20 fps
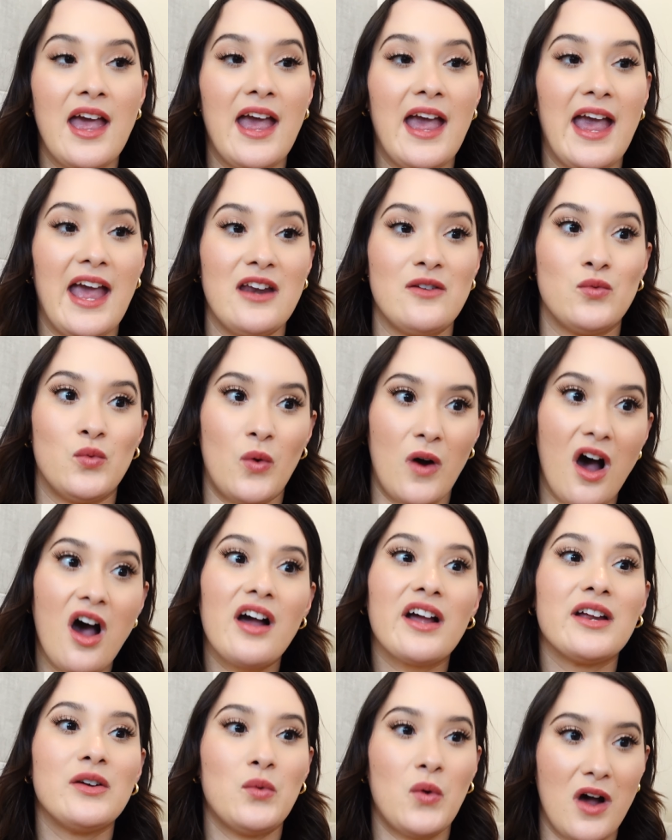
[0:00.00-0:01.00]
and
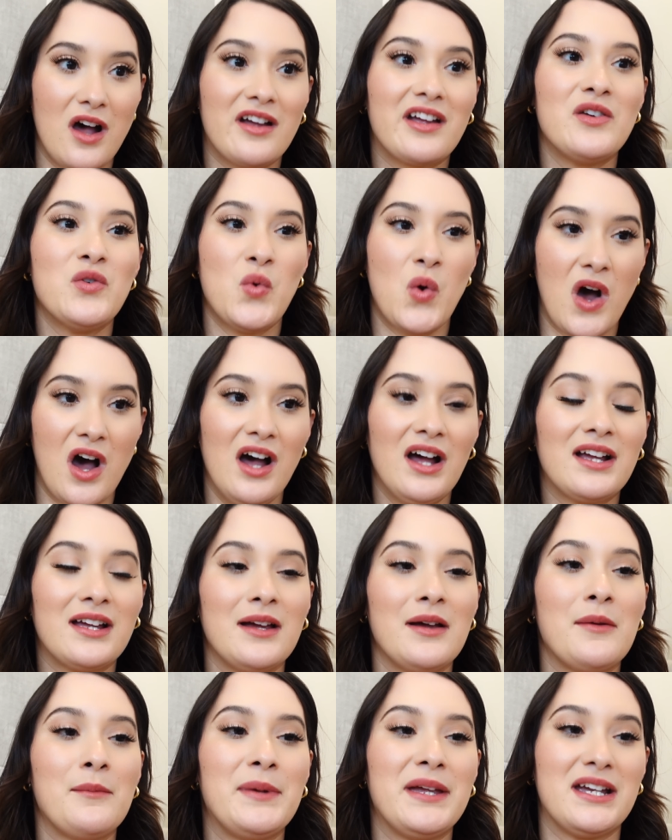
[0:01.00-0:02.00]
walk and walk and walk,
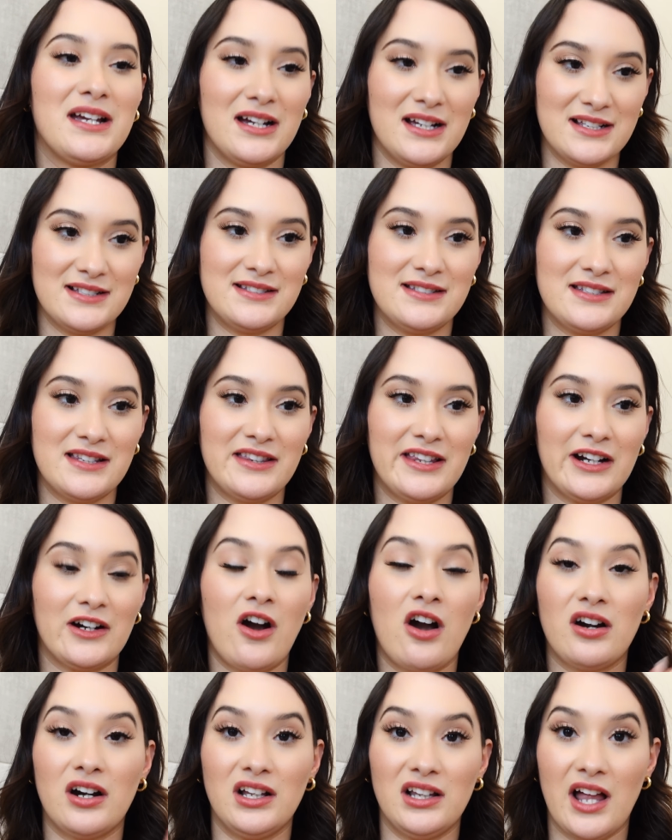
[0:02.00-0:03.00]
because there
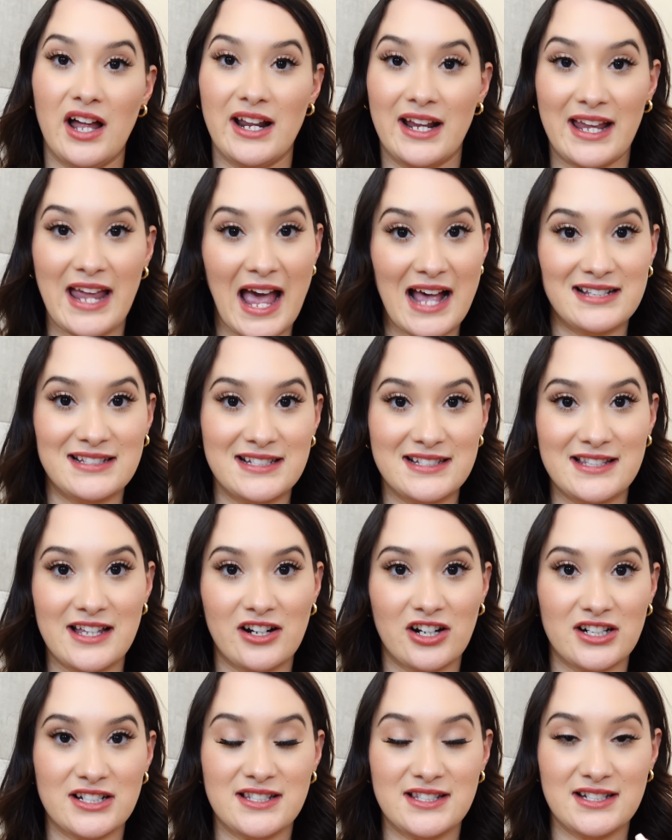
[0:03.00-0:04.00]
are a lot of gases that
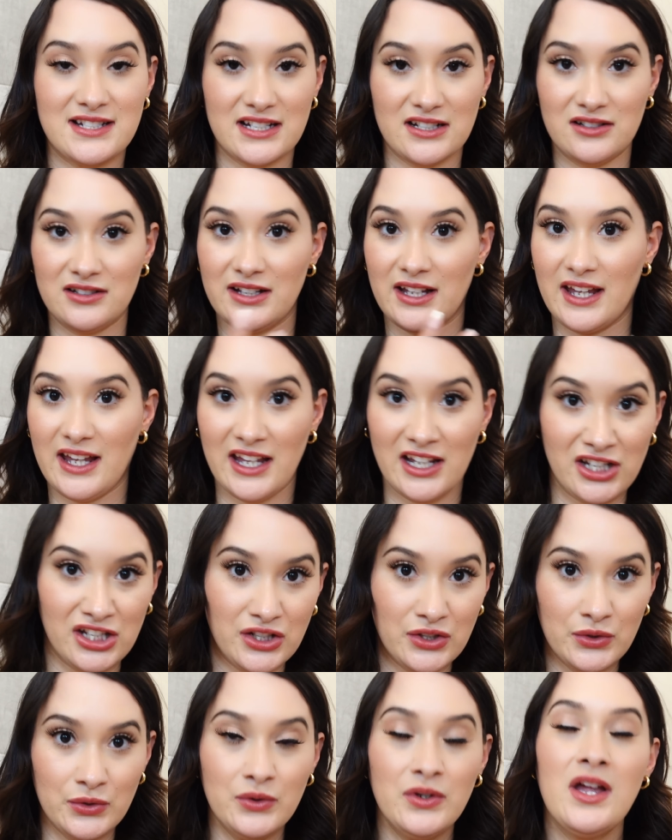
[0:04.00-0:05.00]
are still in
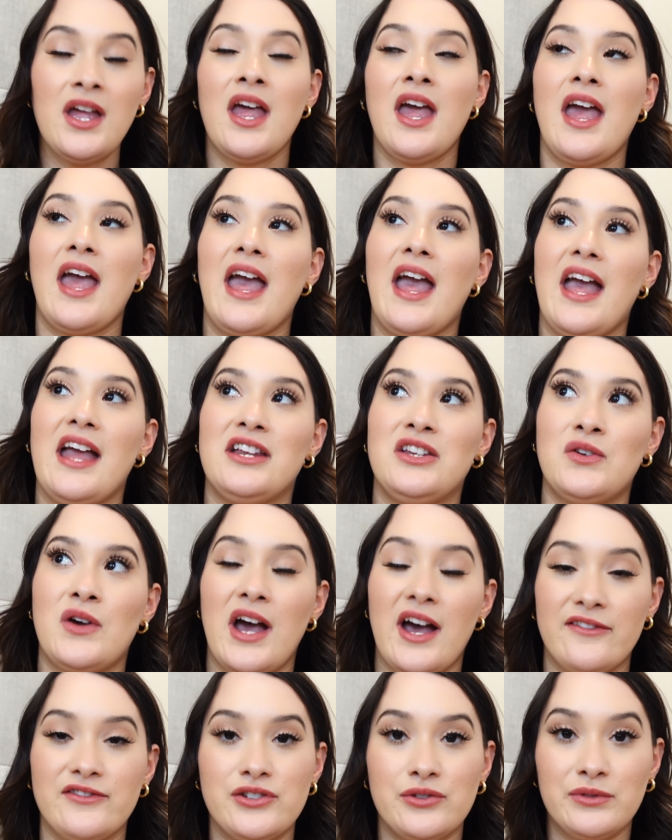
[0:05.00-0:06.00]
you and you
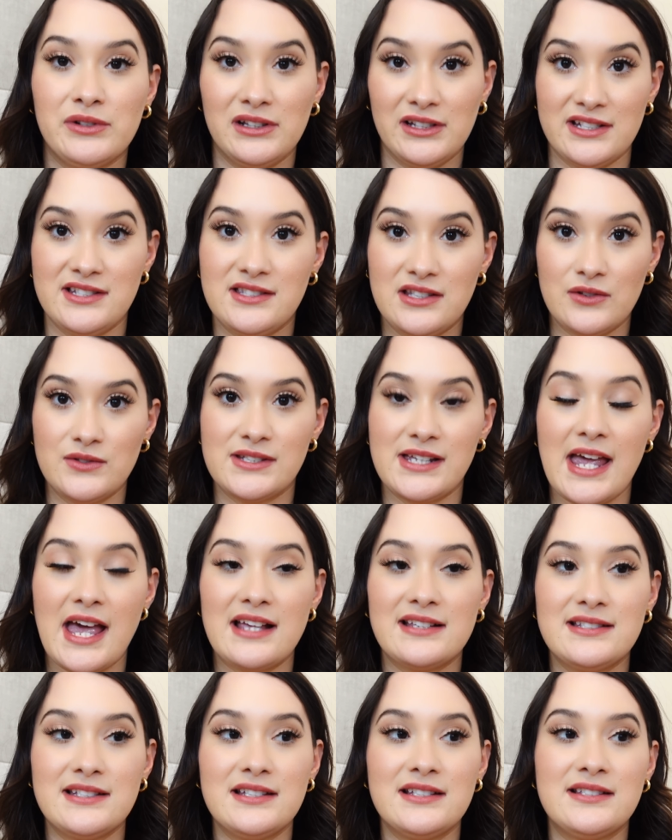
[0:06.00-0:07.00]
have to release those
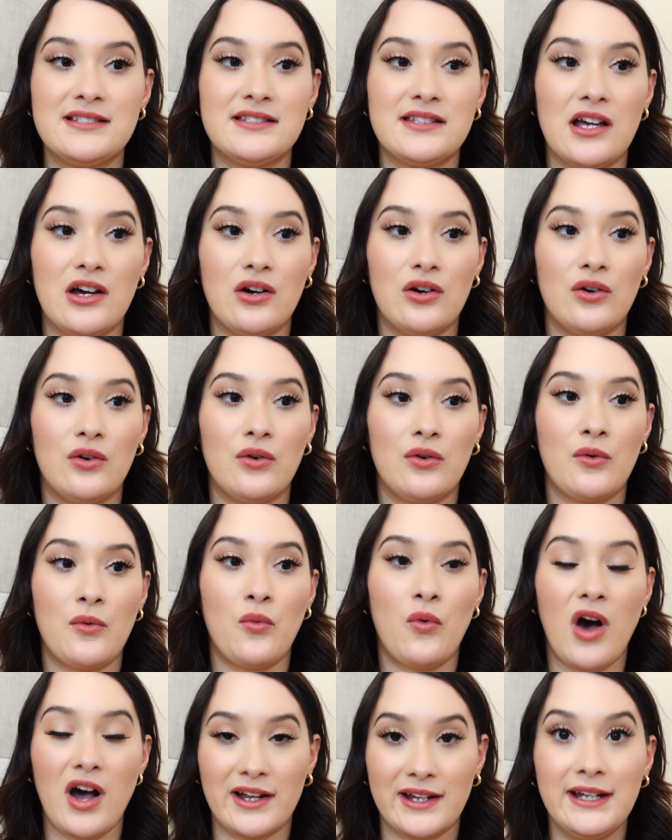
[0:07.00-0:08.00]
gases. So
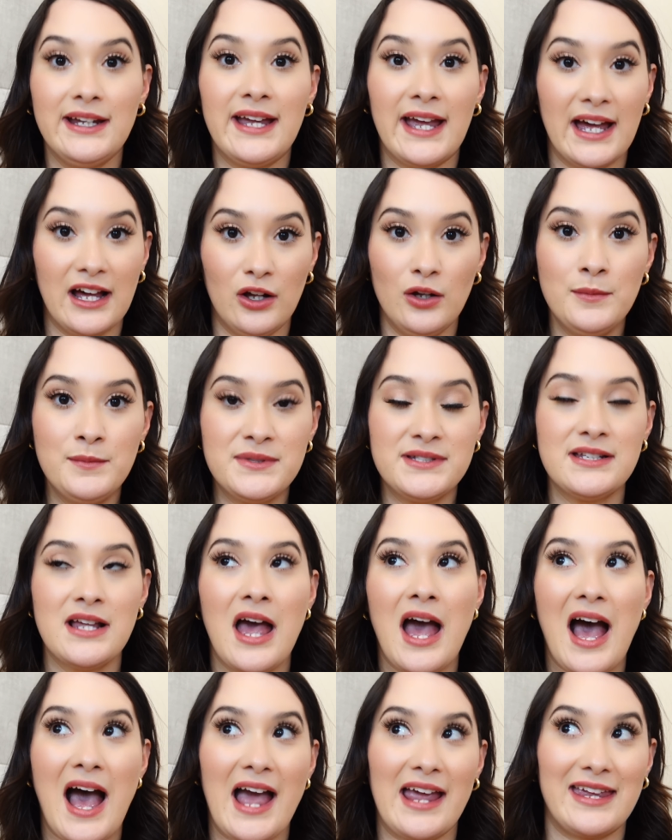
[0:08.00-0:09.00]
walking helps.
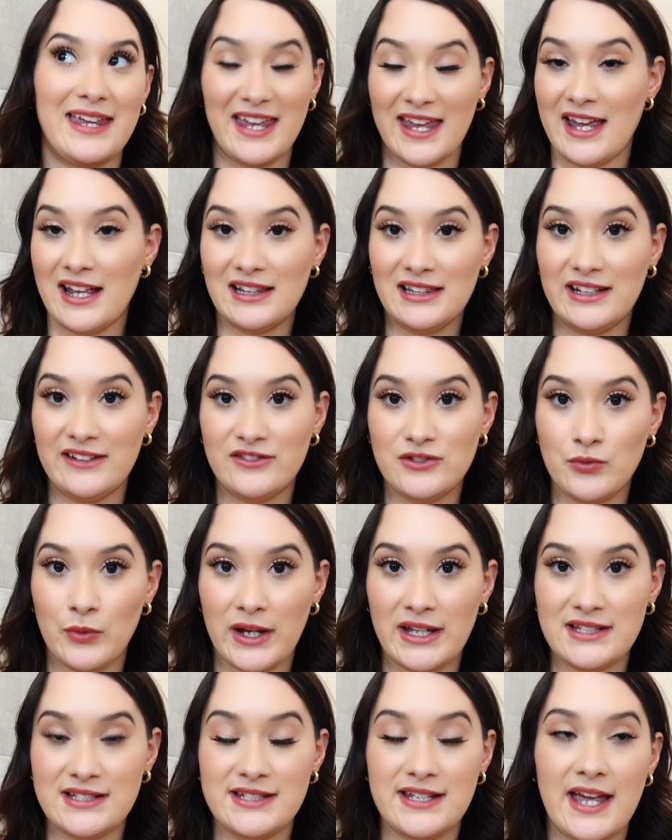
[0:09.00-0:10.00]
I can't lift
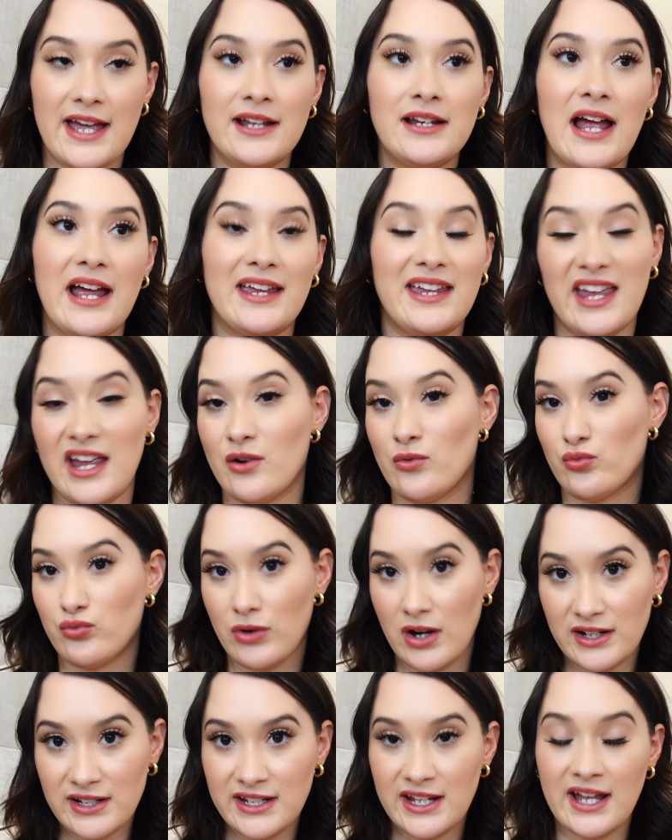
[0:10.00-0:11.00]
weights yet. I can't
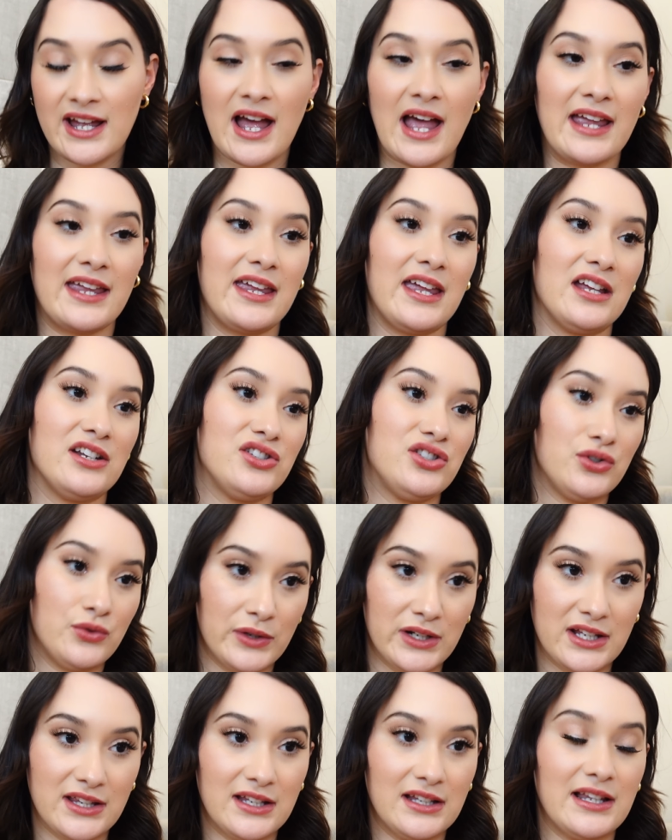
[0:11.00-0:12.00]
run yet. I can't do
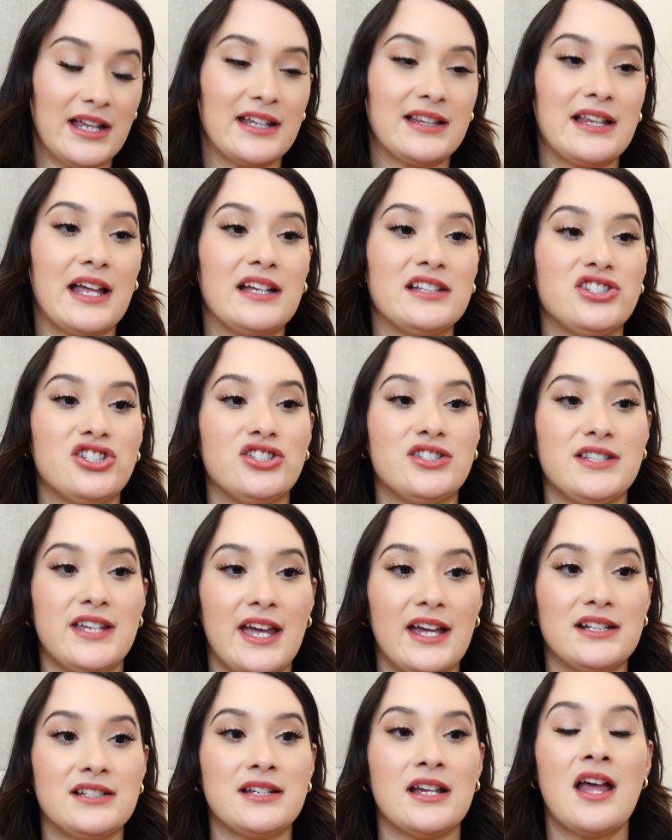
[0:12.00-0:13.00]
anything like that just
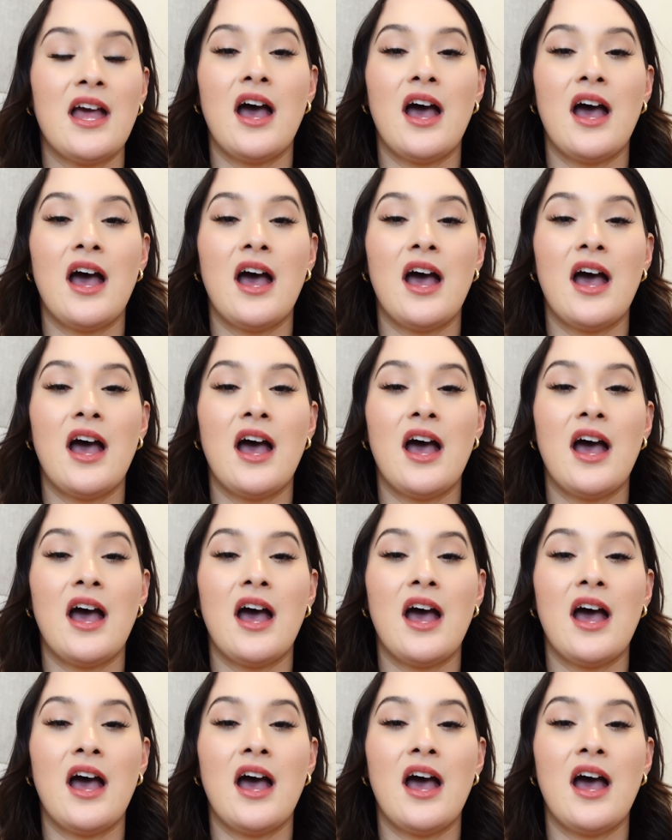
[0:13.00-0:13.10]
yet,